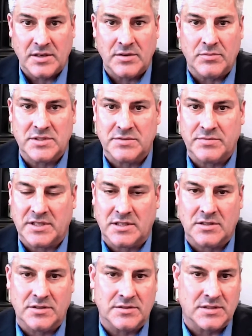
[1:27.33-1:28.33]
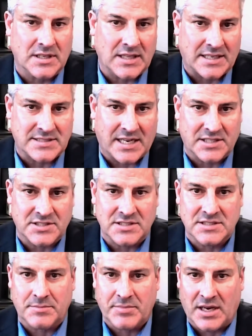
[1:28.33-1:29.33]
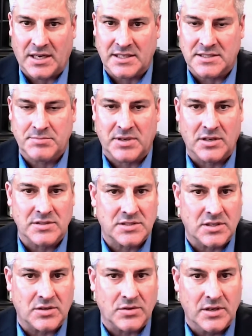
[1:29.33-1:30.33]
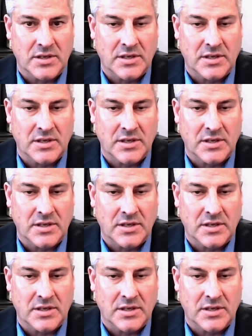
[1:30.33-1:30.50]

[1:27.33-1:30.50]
which would include the class action, the PAGAs, but also